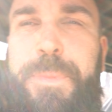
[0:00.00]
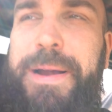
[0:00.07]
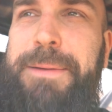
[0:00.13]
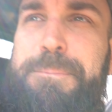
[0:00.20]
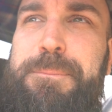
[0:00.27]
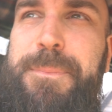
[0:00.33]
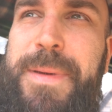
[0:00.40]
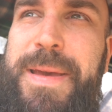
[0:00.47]

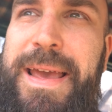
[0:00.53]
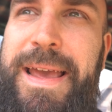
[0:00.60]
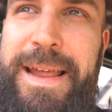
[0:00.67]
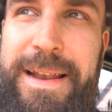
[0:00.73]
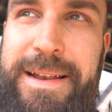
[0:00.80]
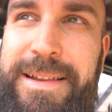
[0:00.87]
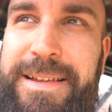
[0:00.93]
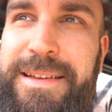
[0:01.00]
but
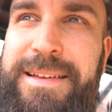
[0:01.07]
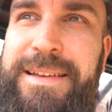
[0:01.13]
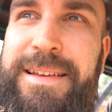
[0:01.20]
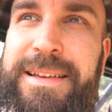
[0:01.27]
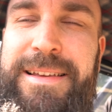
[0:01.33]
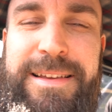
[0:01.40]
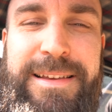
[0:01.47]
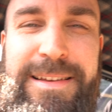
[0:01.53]
man,
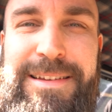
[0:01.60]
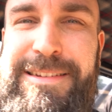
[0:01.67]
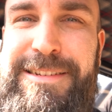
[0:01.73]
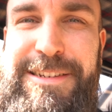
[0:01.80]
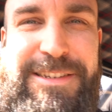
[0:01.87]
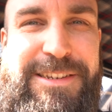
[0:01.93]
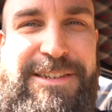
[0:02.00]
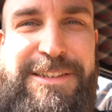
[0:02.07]

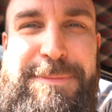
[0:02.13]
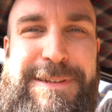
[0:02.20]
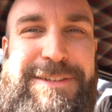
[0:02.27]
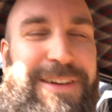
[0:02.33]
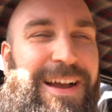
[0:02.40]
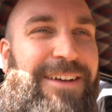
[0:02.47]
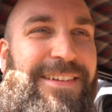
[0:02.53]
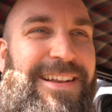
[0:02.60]
it's good to be
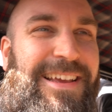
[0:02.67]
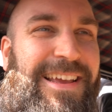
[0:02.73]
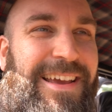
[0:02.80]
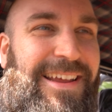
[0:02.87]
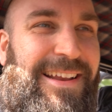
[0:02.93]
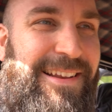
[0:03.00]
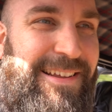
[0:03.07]
driving again.